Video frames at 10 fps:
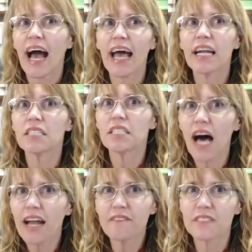And a
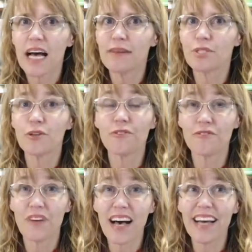lot of times you'll
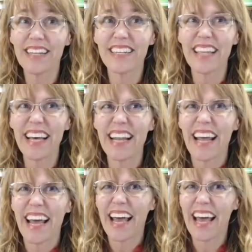find that,
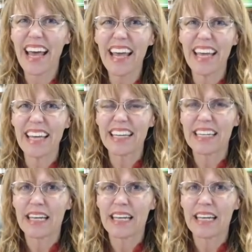hey,